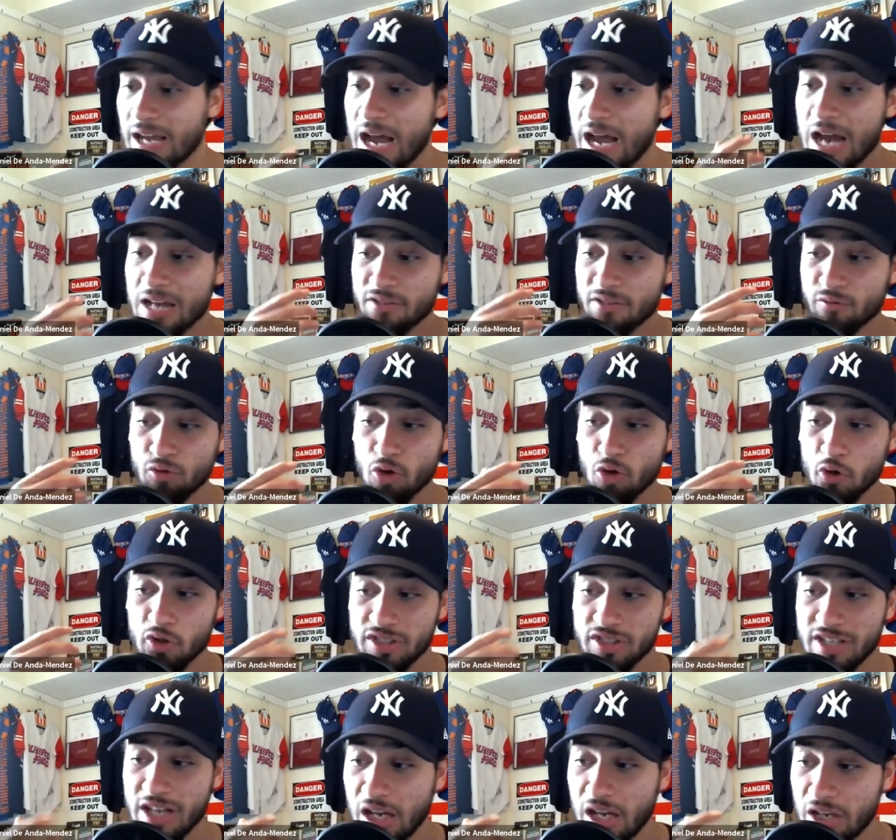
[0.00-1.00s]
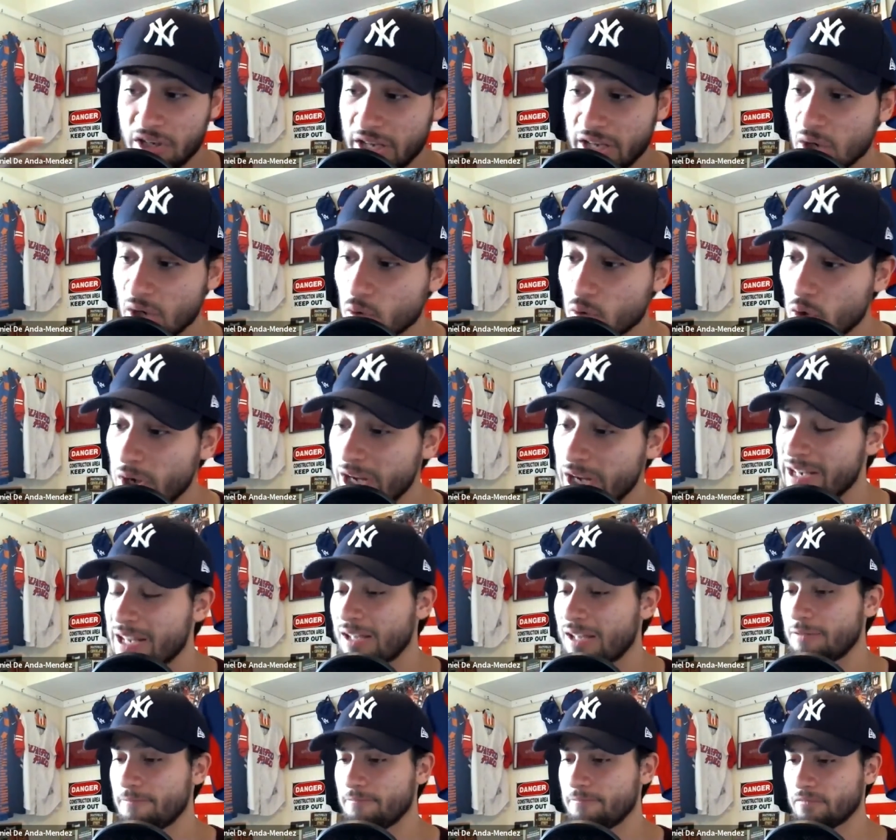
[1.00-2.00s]

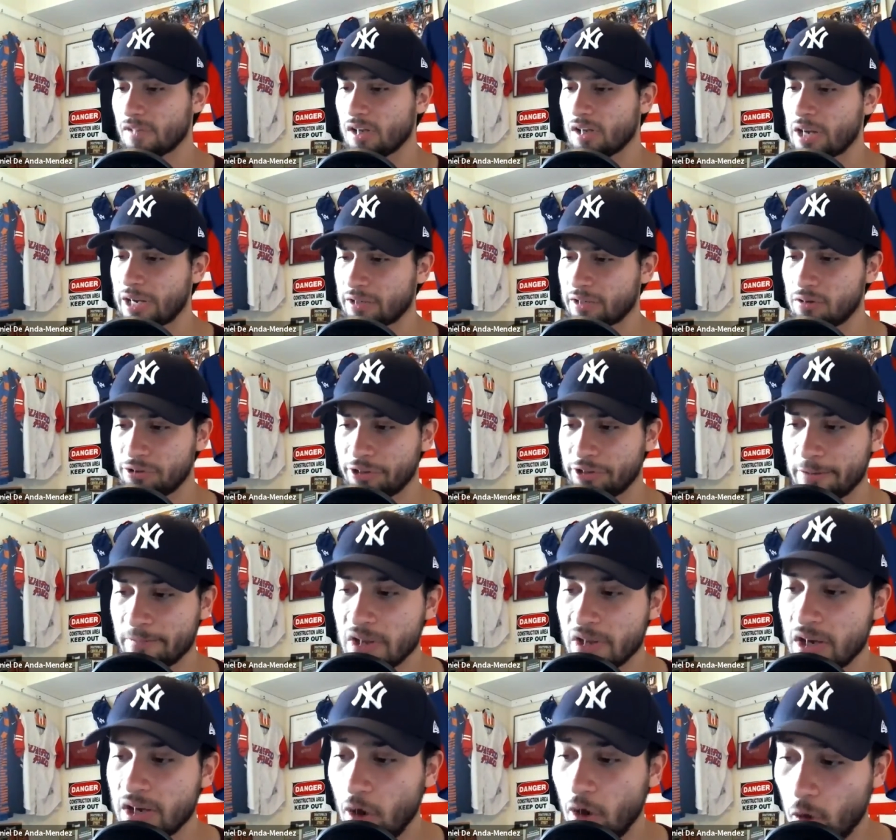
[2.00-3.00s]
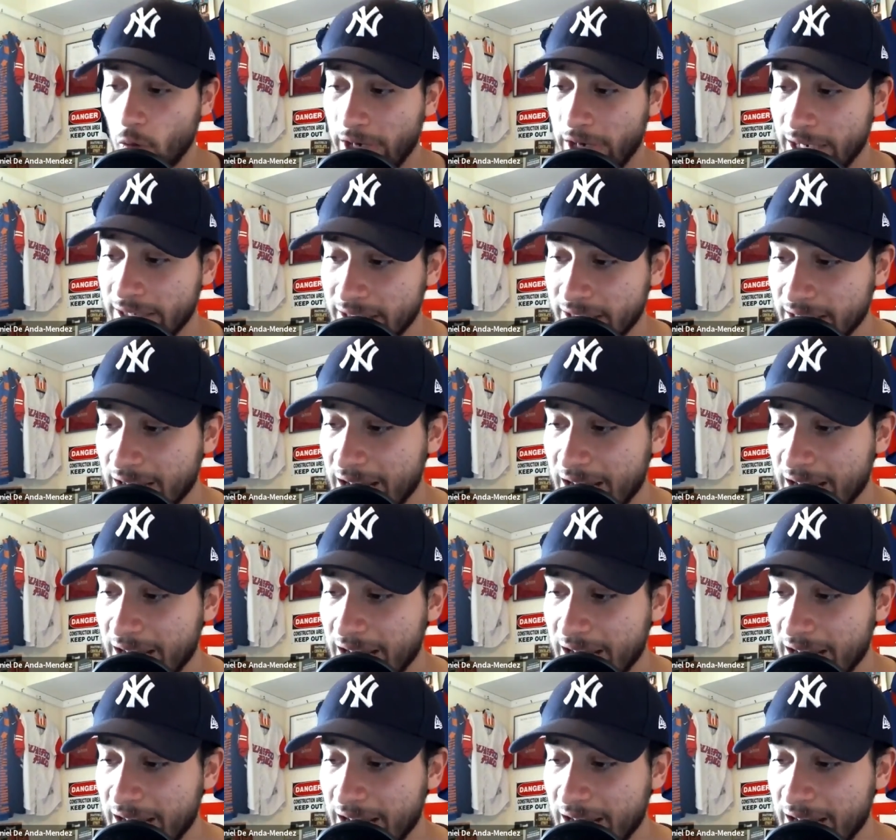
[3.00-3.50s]
Arozarena. All right, hold up. Randy